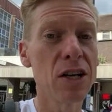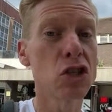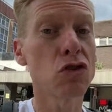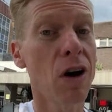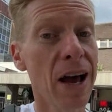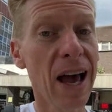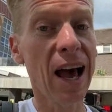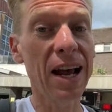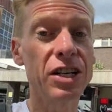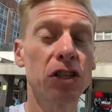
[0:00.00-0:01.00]
a dry
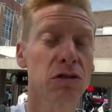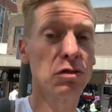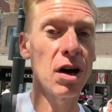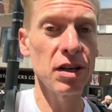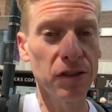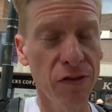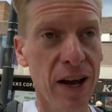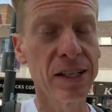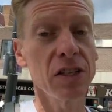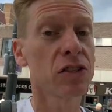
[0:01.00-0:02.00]
aged grass
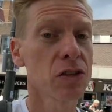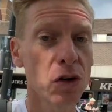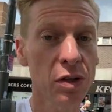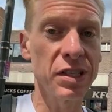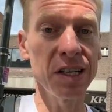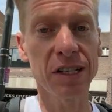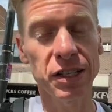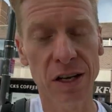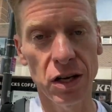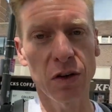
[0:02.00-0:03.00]
fed Scottish
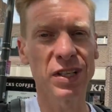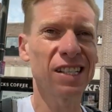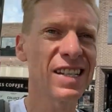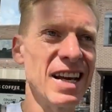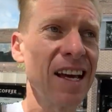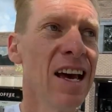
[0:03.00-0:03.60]
sirloin steak.